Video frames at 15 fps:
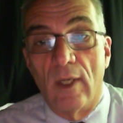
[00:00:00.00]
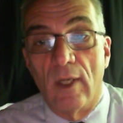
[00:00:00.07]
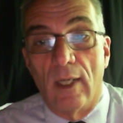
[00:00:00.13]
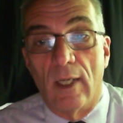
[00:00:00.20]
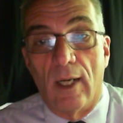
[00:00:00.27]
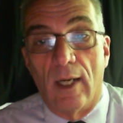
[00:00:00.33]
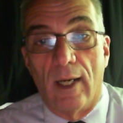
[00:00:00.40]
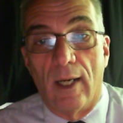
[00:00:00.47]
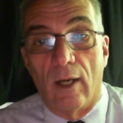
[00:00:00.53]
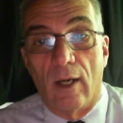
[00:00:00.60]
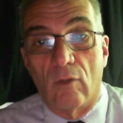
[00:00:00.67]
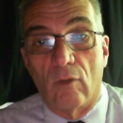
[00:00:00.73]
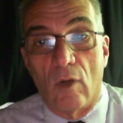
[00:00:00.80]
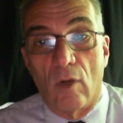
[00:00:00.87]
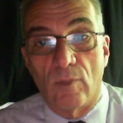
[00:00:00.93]
uh,
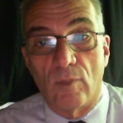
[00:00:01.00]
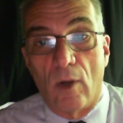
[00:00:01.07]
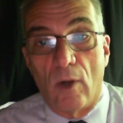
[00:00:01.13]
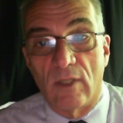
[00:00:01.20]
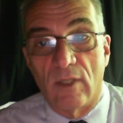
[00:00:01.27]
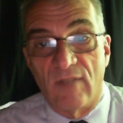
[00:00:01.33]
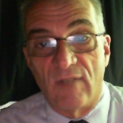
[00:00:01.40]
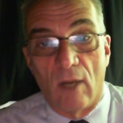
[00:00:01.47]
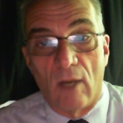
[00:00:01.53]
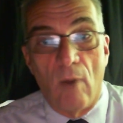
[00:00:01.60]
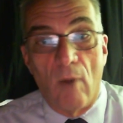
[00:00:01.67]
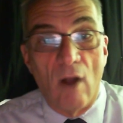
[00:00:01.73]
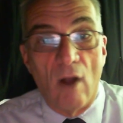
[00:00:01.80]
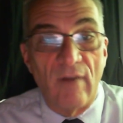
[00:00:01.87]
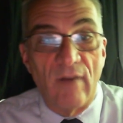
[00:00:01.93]
across parts of
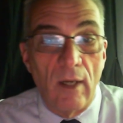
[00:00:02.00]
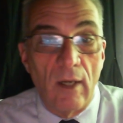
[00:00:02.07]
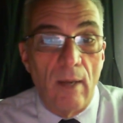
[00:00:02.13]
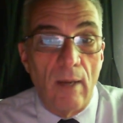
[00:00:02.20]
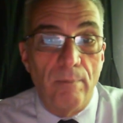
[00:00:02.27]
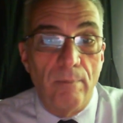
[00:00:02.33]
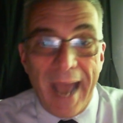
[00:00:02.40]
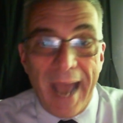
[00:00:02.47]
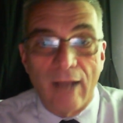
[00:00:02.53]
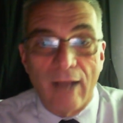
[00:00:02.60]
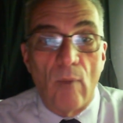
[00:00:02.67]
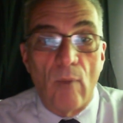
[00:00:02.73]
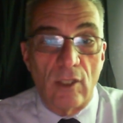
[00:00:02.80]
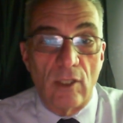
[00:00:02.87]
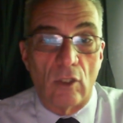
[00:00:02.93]
Delmarva, back
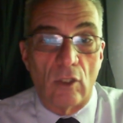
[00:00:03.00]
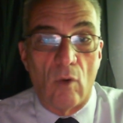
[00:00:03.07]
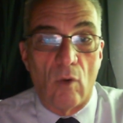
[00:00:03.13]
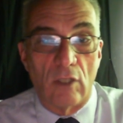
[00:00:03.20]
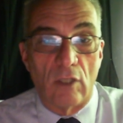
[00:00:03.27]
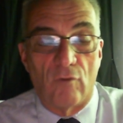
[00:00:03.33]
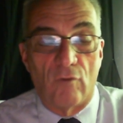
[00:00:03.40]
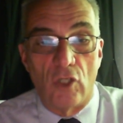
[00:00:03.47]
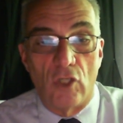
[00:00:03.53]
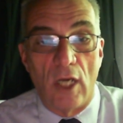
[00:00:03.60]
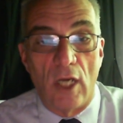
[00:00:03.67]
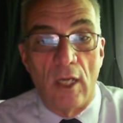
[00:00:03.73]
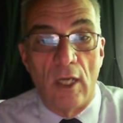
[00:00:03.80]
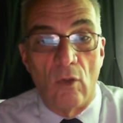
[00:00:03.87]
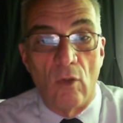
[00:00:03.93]
west across
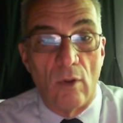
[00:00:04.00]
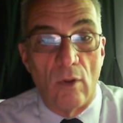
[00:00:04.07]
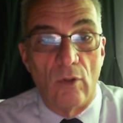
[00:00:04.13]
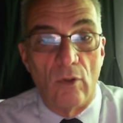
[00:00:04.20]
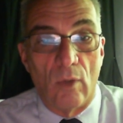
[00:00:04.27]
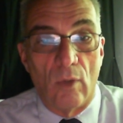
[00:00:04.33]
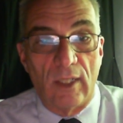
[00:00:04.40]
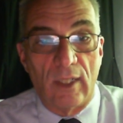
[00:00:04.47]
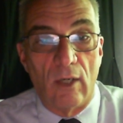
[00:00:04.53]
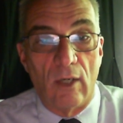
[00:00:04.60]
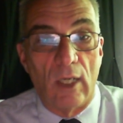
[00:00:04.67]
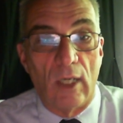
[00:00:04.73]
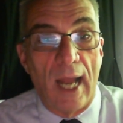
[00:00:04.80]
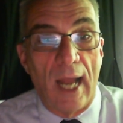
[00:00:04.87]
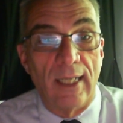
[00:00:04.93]
Virginia, northern North
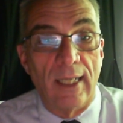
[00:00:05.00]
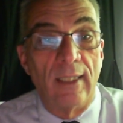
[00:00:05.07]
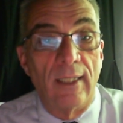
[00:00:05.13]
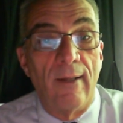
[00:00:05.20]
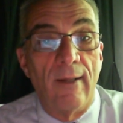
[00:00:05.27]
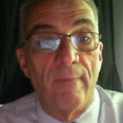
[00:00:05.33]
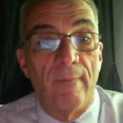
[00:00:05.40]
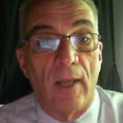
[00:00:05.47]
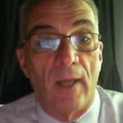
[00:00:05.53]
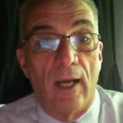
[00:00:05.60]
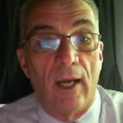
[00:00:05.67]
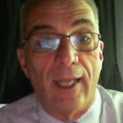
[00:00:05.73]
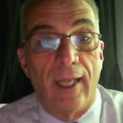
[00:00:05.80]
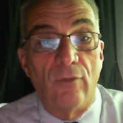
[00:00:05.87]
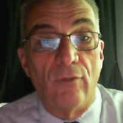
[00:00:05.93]
Carolina, uh,
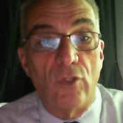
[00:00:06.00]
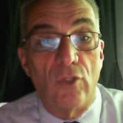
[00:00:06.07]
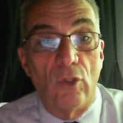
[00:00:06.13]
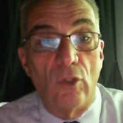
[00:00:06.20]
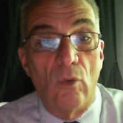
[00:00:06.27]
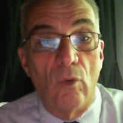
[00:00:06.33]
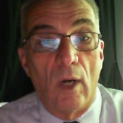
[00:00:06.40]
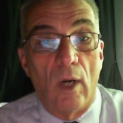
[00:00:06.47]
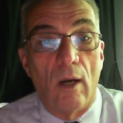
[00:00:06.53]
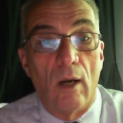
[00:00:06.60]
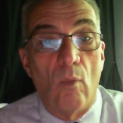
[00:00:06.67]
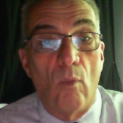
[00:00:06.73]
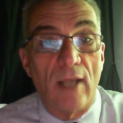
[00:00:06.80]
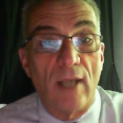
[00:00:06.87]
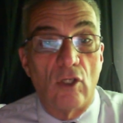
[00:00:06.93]
into uh,
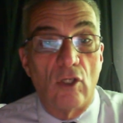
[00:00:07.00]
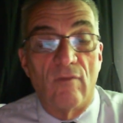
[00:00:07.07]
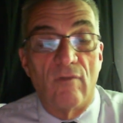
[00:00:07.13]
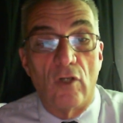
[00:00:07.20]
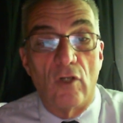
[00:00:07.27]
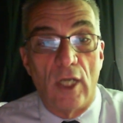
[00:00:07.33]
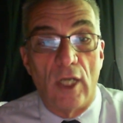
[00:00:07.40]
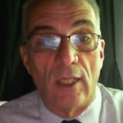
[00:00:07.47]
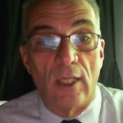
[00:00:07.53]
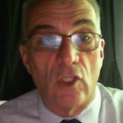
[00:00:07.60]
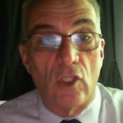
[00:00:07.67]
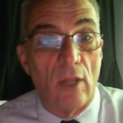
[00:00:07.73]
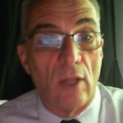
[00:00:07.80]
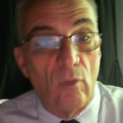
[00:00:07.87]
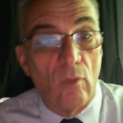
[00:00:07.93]
western Virginia,
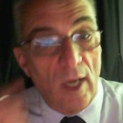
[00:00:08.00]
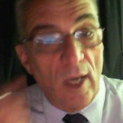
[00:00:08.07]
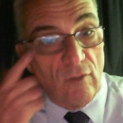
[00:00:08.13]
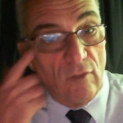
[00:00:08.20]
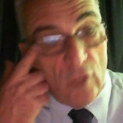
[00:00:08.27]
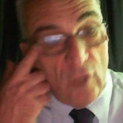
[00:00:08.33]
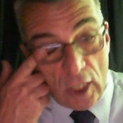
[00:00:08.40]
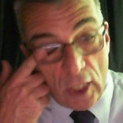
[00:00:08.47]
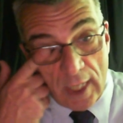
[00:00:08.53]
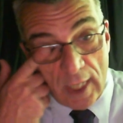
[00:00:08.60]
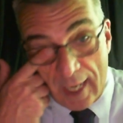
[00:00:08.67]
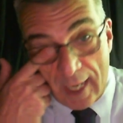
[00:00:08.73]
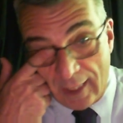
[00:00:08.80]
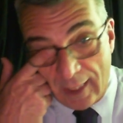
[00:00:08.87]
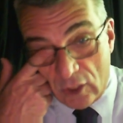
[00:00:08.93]
southern West Virginia,
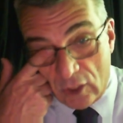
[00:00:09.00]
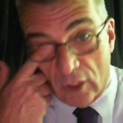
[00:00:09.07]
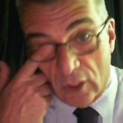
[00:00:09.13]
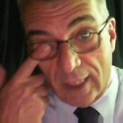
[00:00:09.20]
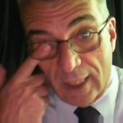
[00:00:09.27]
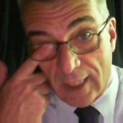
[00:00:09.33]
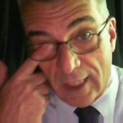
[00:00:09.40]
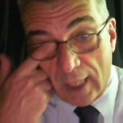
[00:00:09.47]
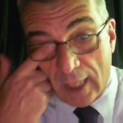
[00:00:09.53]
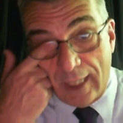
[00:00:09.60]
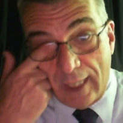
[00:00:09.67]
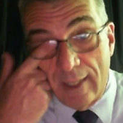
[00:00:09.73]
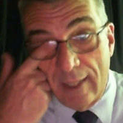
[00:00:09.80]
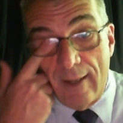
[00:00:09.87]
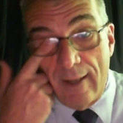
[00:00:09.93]
and eastern
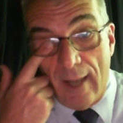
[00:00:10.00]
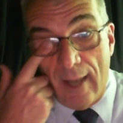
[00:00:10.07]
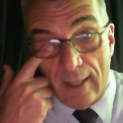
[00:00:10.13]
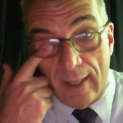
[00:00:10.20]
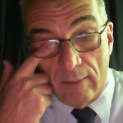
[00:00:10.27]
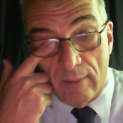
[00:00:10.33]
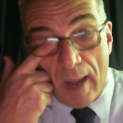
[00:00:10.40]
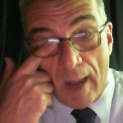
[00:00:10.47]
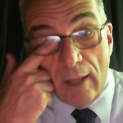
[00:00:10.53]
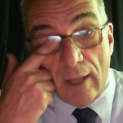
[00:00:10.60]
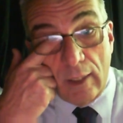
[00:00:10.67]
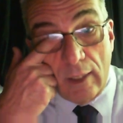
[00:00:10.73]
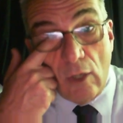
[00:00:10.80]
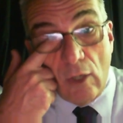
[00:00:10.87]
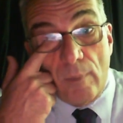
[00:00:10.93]
Kentucky. And the model,
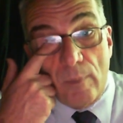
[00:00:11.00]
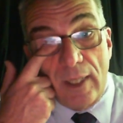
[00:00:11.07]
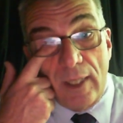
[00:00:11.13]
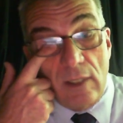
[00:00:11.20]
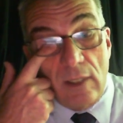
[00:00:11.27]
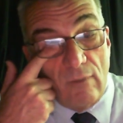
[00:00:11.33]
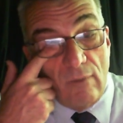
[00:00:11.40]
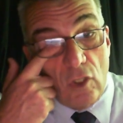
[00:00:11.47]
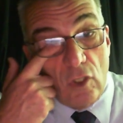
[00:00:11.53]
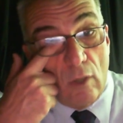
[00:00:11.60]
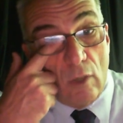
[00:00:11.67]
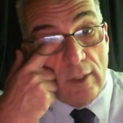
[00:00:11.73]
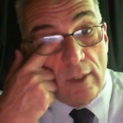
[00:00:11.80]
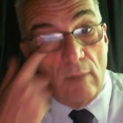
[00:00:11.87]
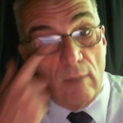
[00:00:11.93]
the European, is even
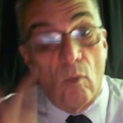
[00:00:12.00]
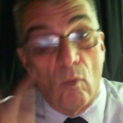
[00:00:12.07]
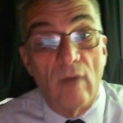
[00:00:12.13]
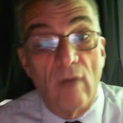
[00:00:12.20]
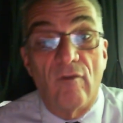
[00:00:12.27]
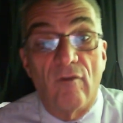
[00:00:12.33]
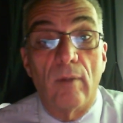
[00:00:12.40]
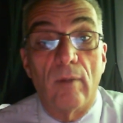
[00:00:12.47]
showing some one foot,